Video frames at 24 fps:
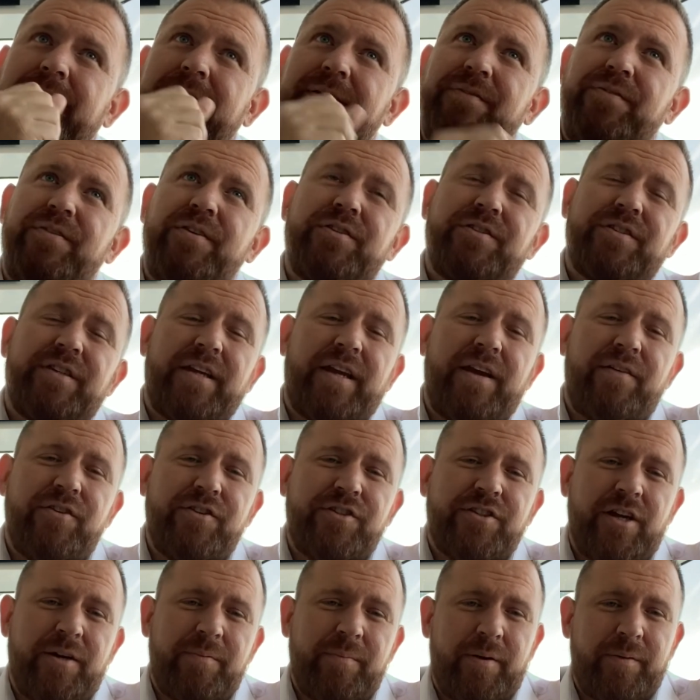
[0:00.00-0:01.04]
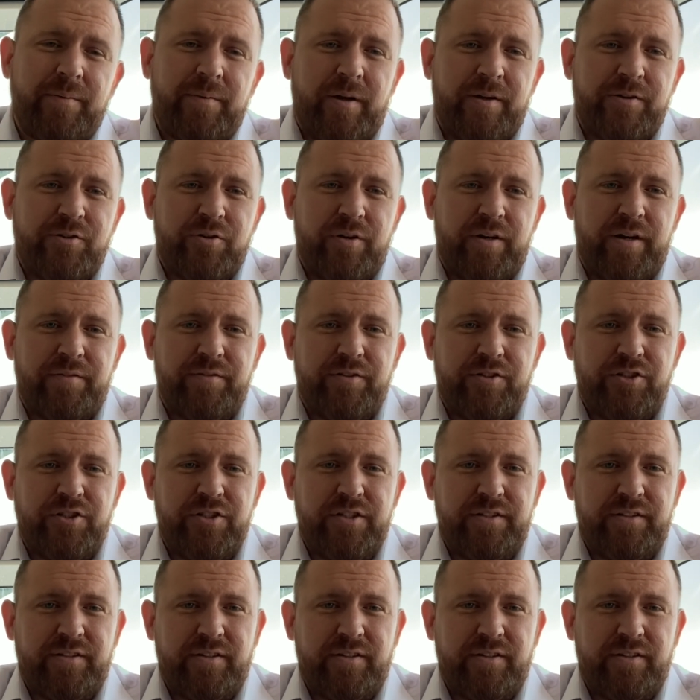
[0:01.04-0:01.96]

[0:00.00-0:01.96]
It feels like every time I, I try to have a cheat